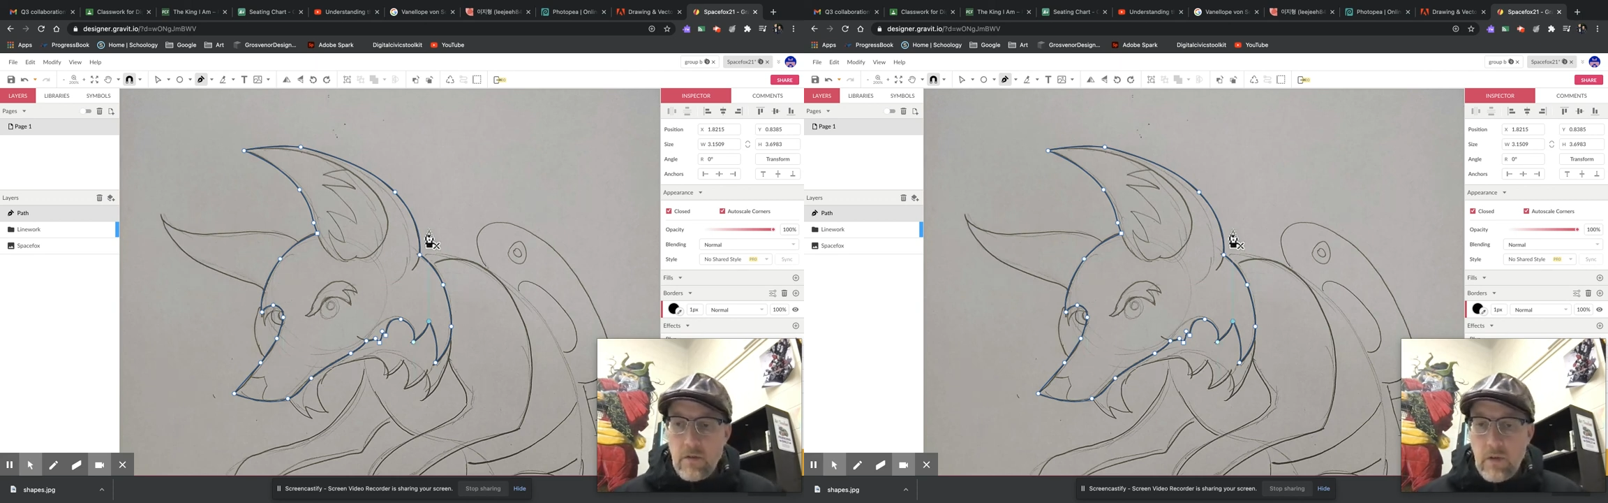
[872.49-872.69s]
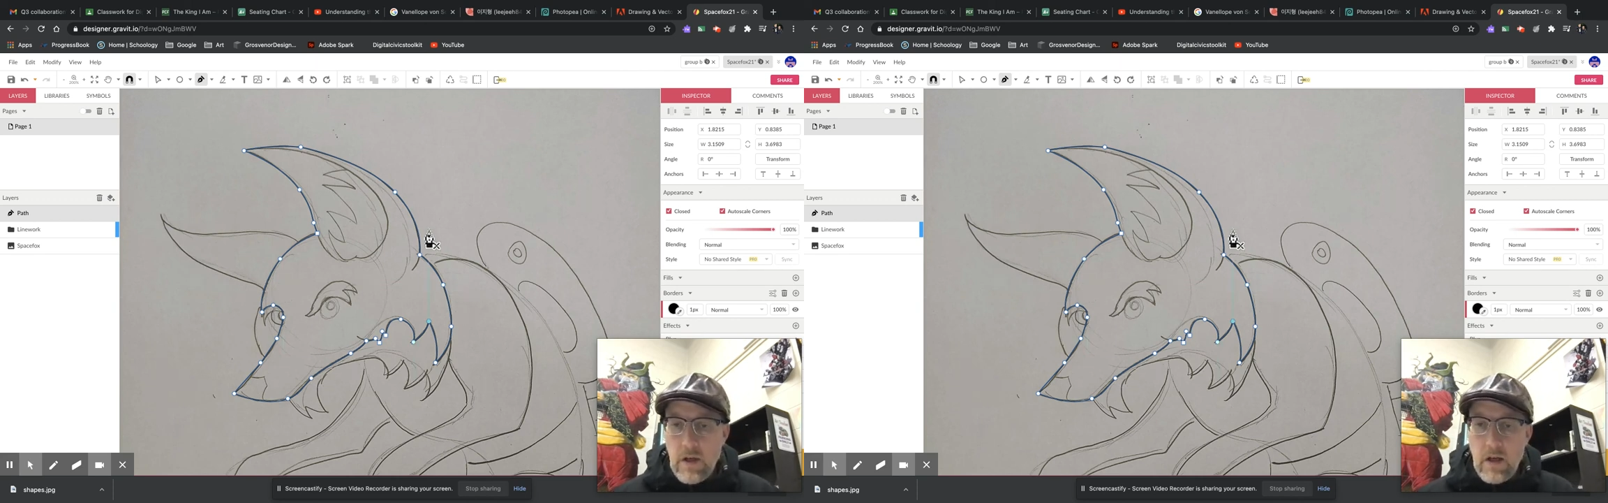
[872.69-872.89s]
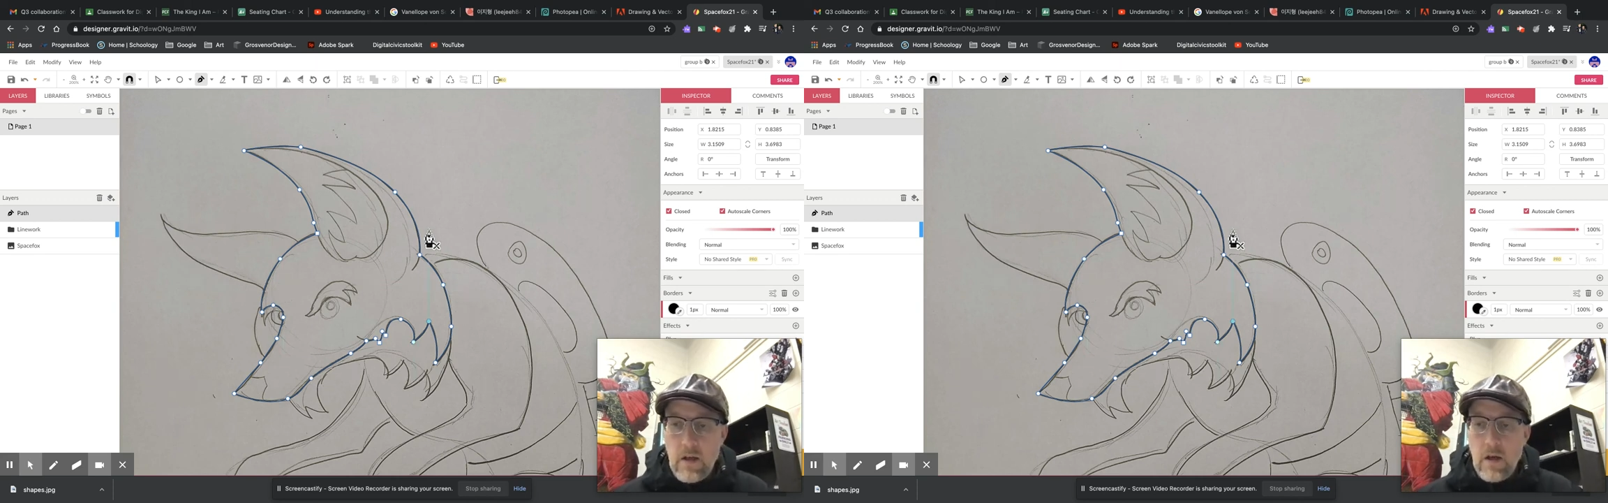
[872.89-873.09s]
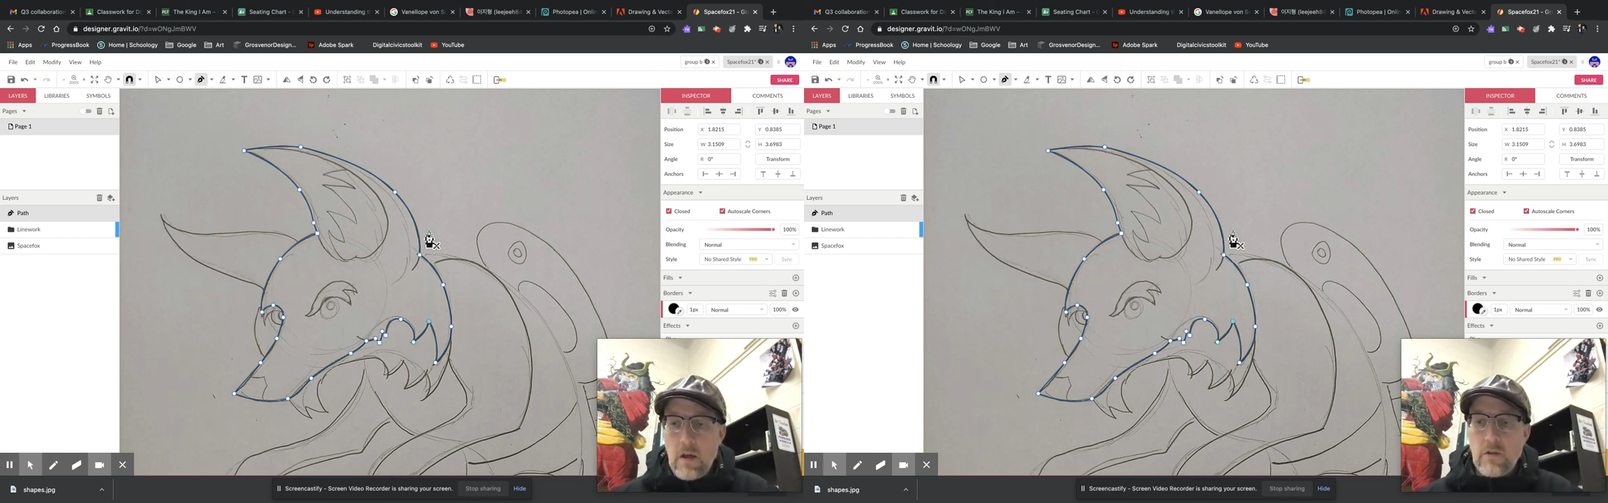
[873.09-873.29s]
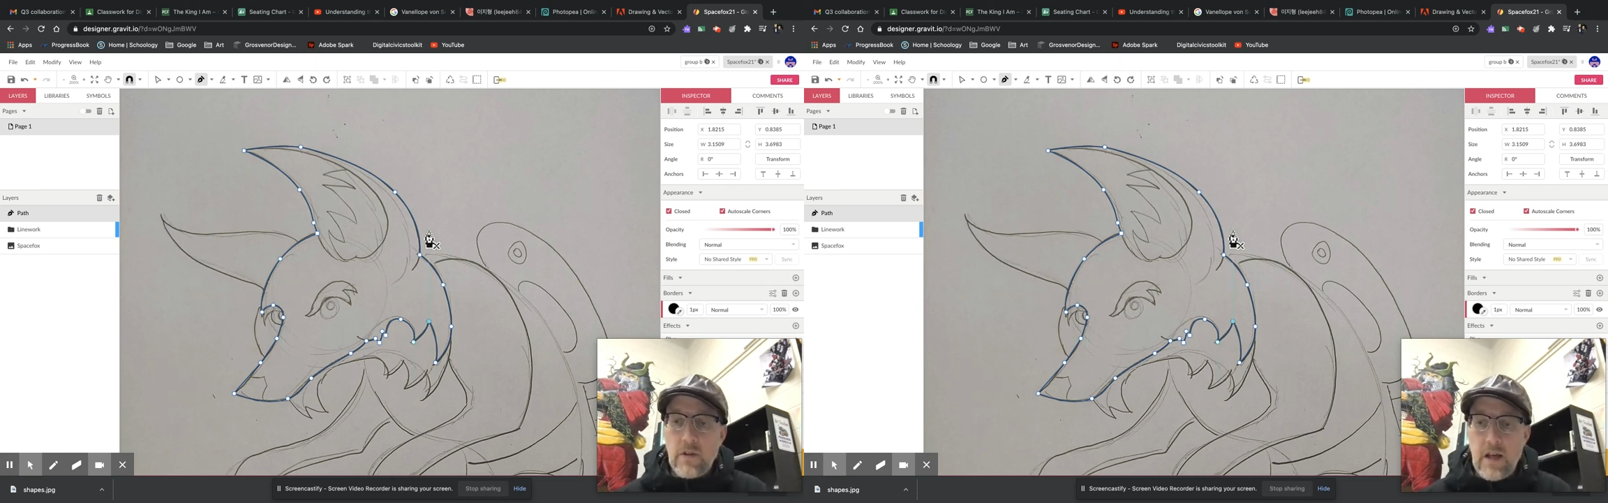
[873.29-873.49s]
Okay,
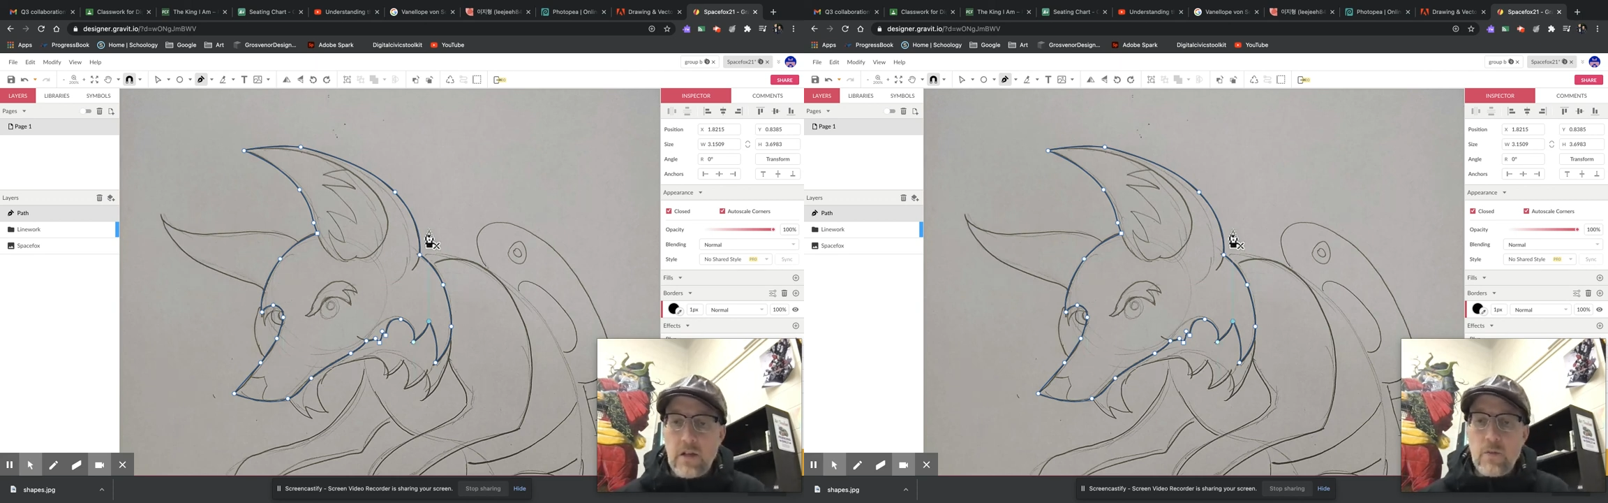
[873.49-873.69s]
so that is